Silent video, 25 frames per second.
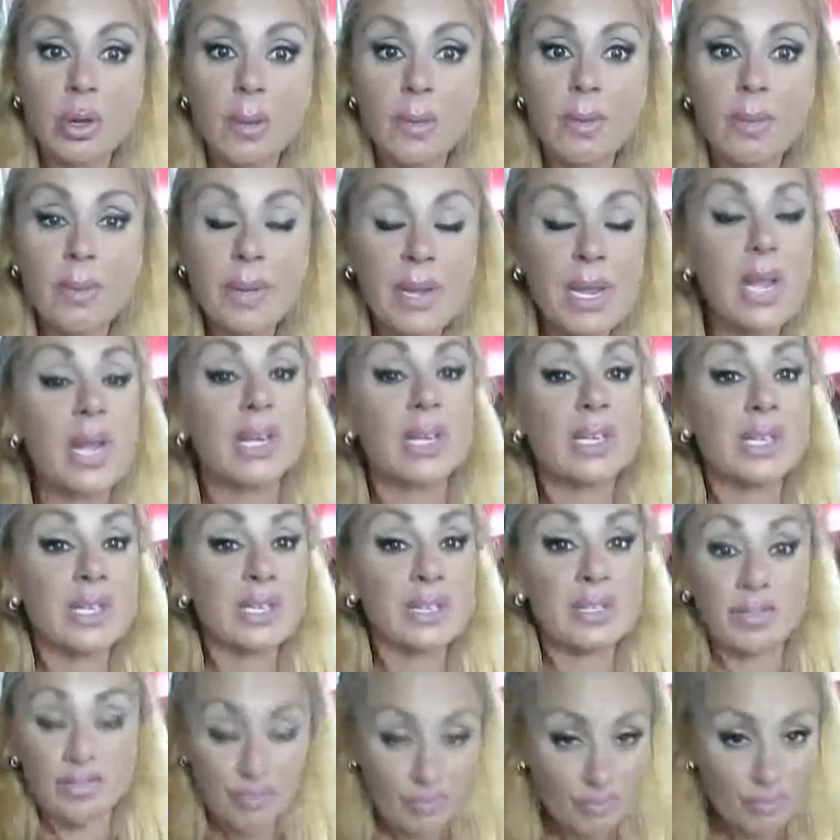
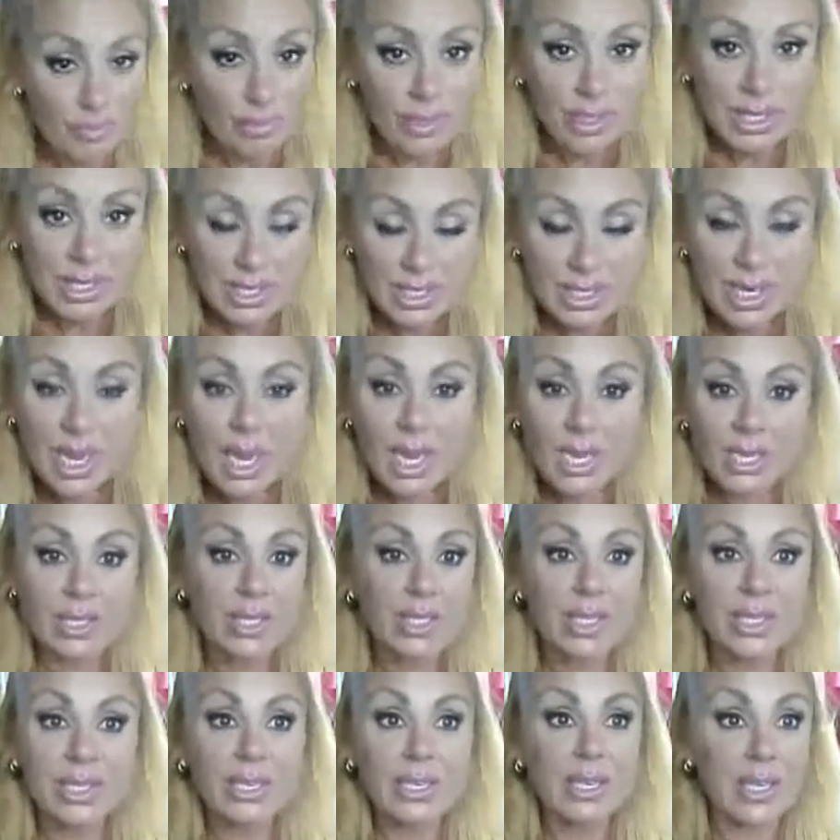because he
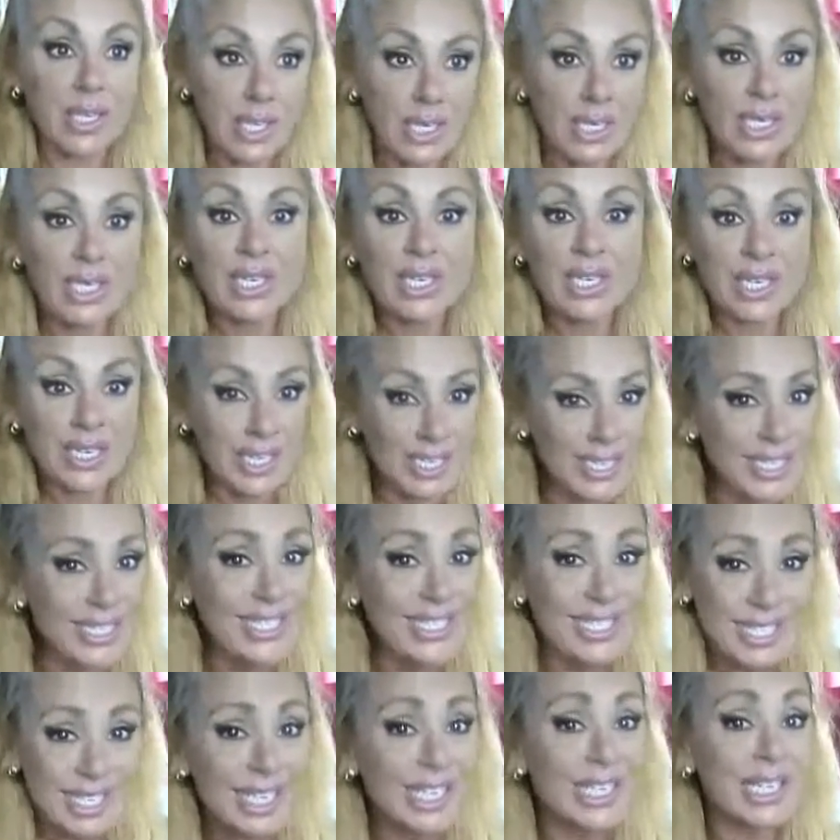does. He
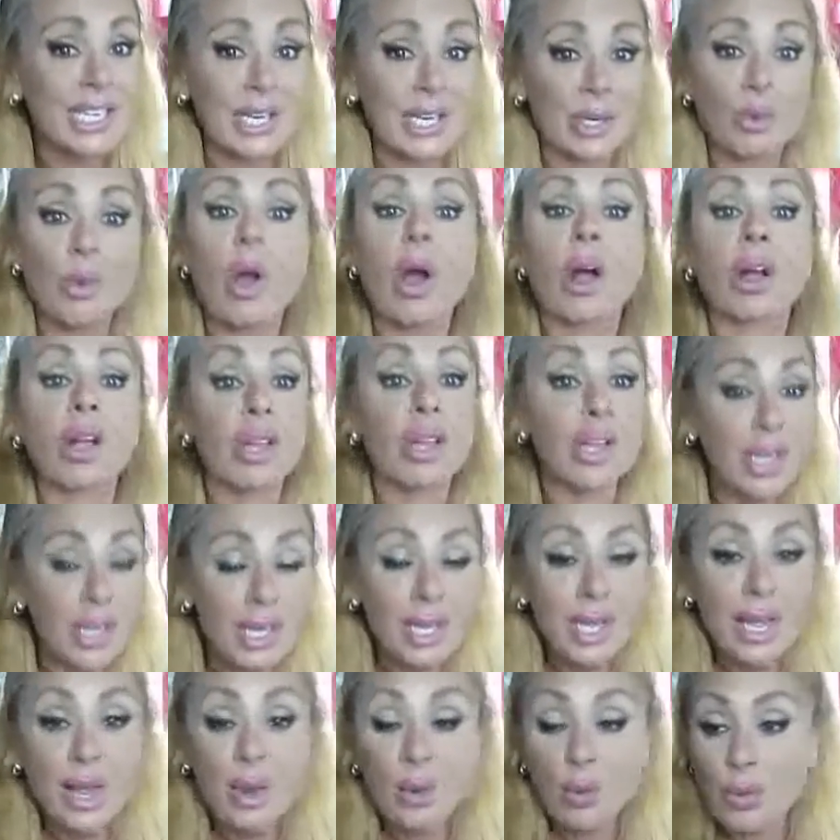sinks like a rock.
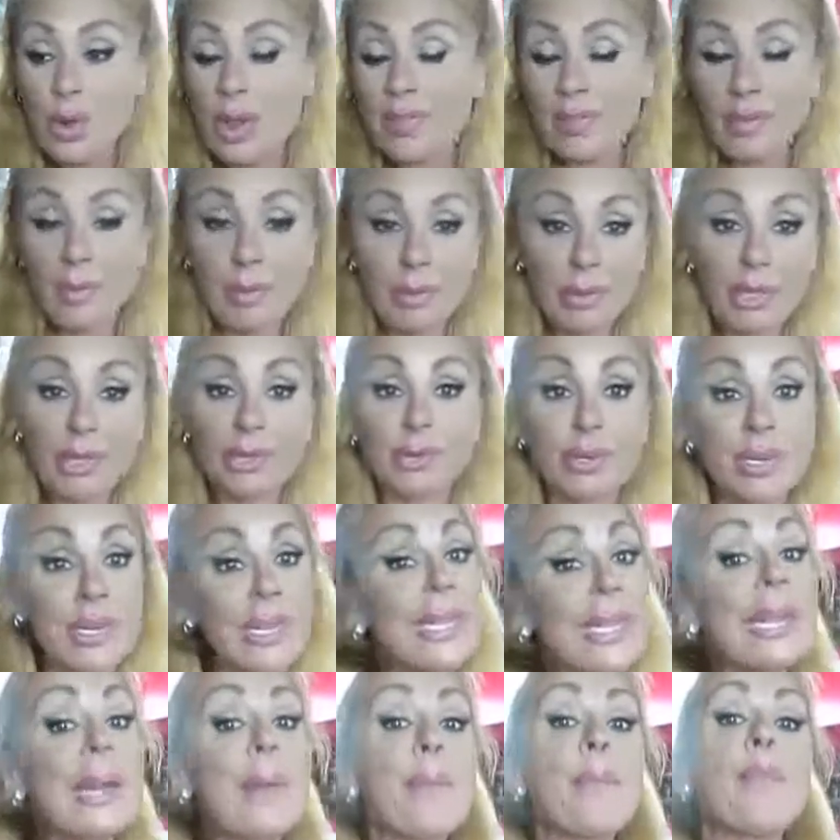We have a little
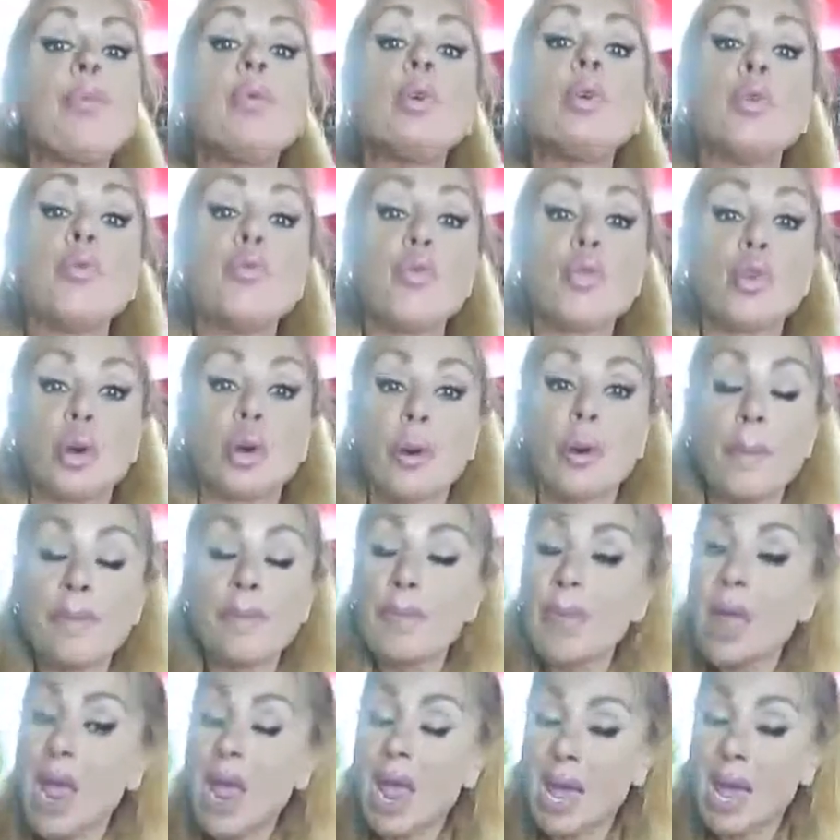kiddie pool for him
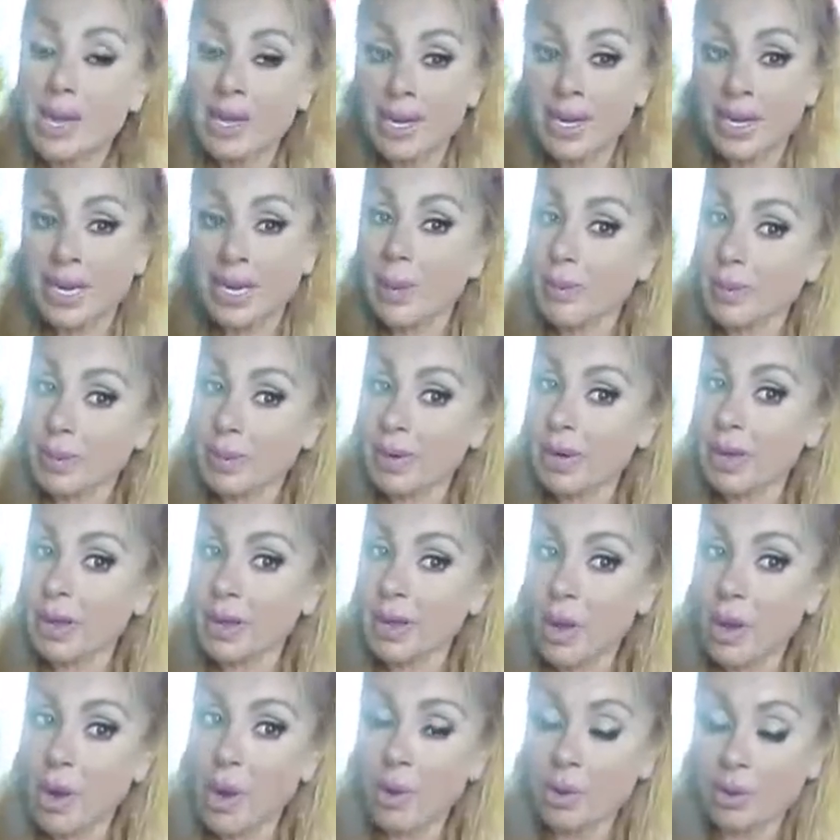and I keep it
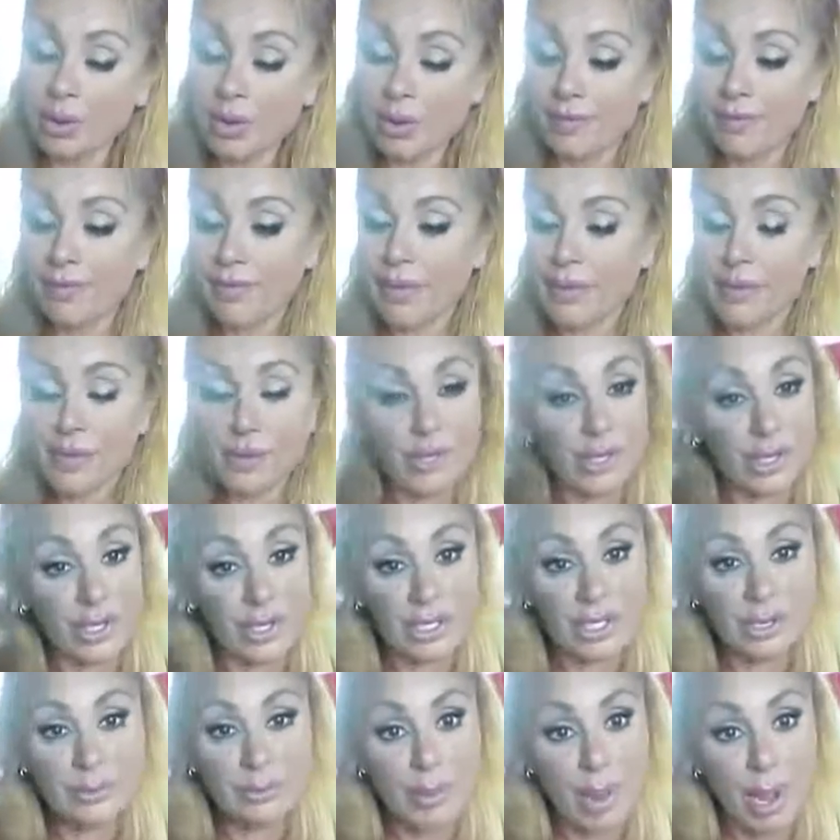only filled
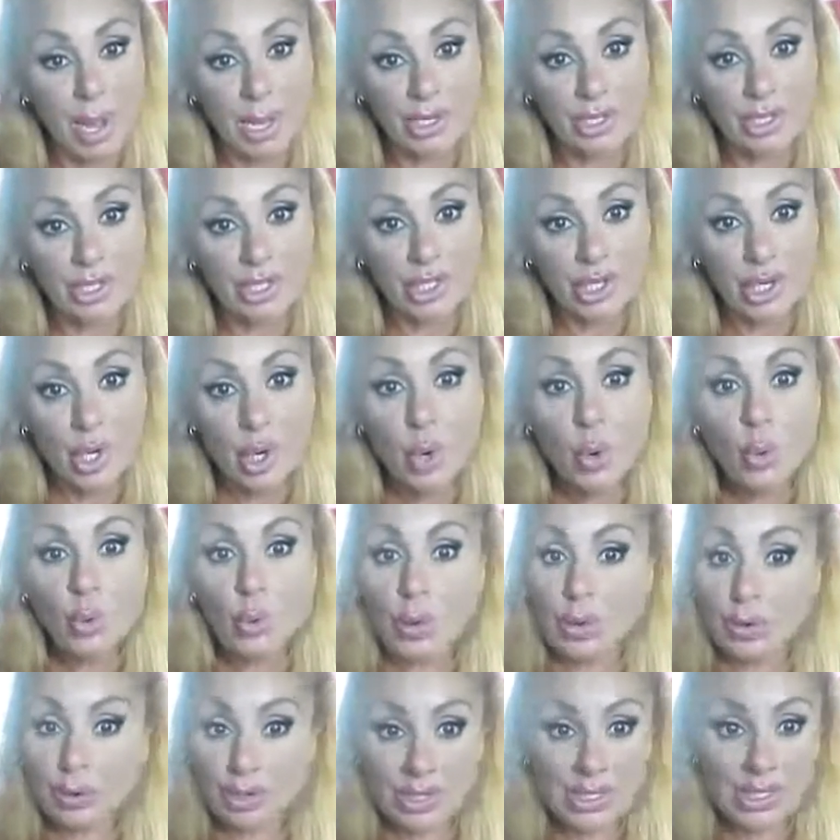this much
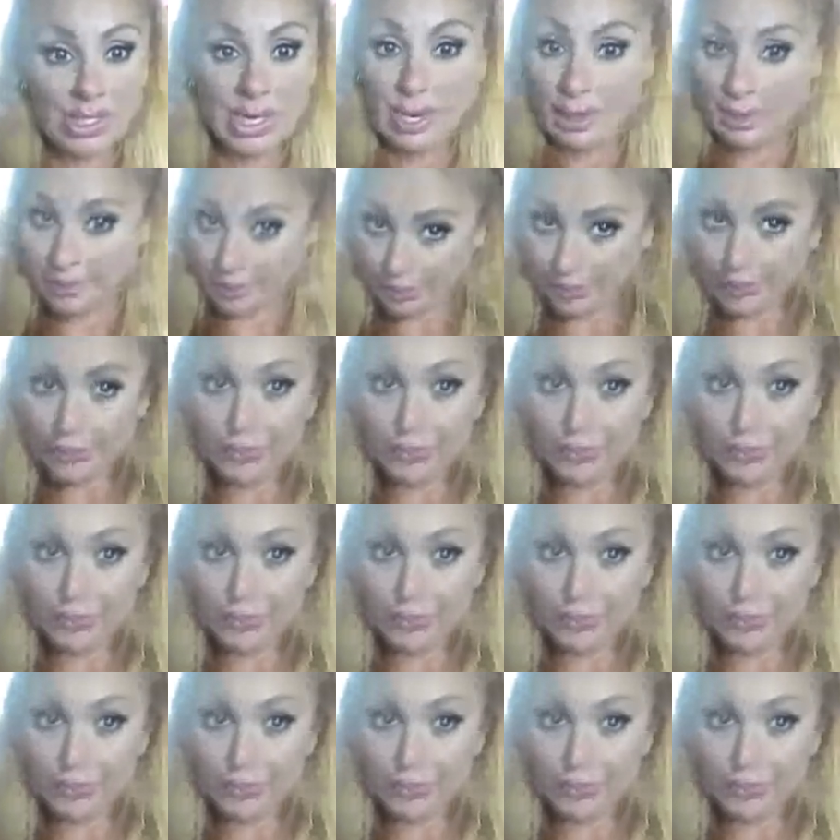where it's like